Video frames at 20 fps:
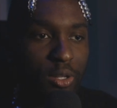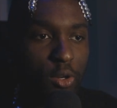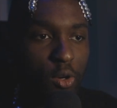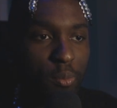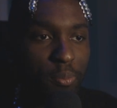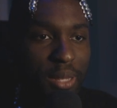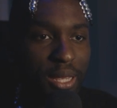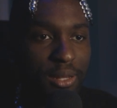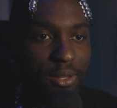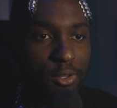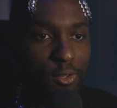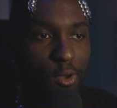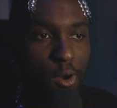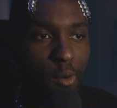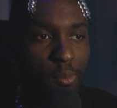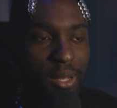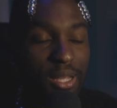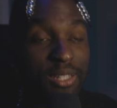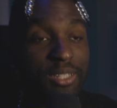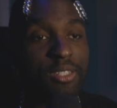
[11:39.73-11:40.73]
a little bit, you
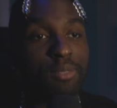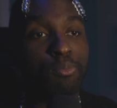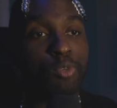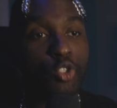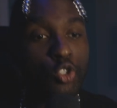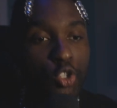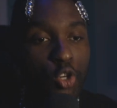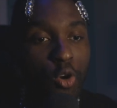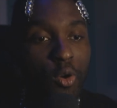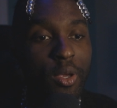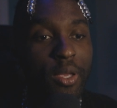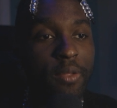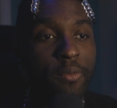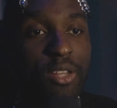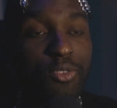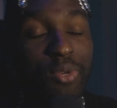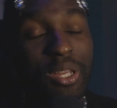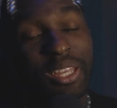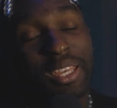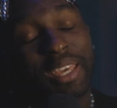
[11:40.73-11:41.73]
know, because he's maturing,
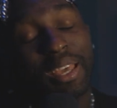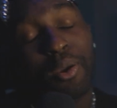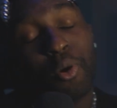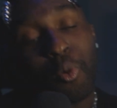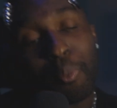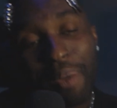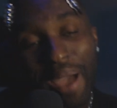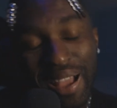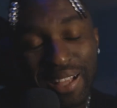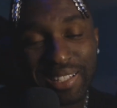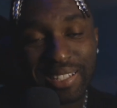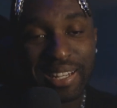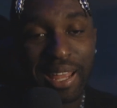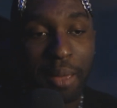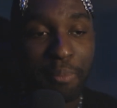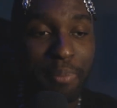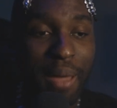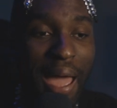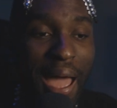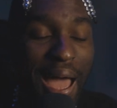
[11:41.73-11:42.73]
he's right, he can go back to
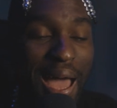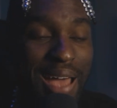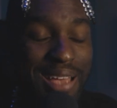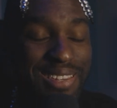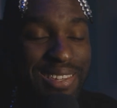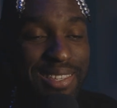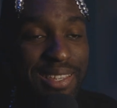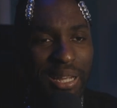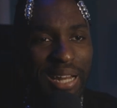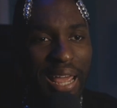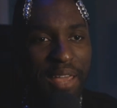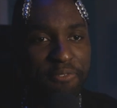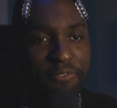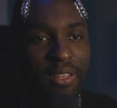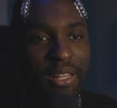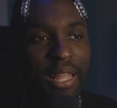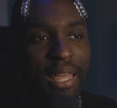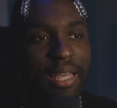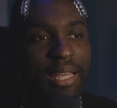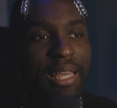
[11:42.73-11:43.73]
that past. But I
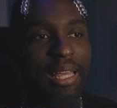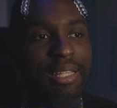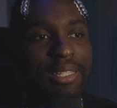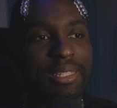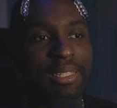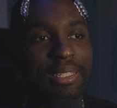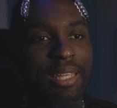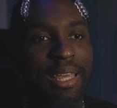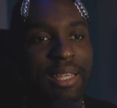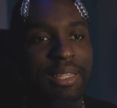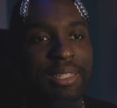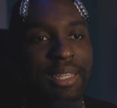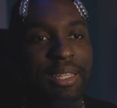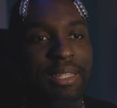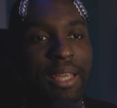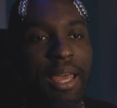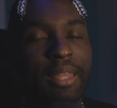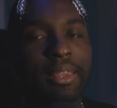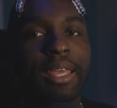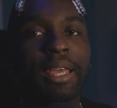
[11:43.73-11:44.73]
feel like it's
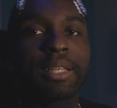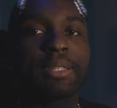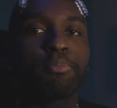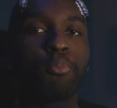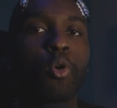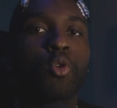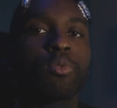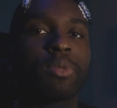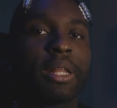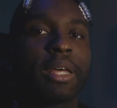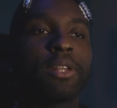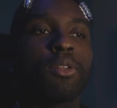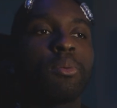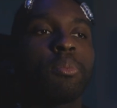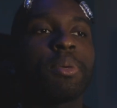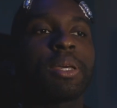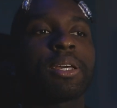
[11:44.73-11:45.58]
I think it's more relatable,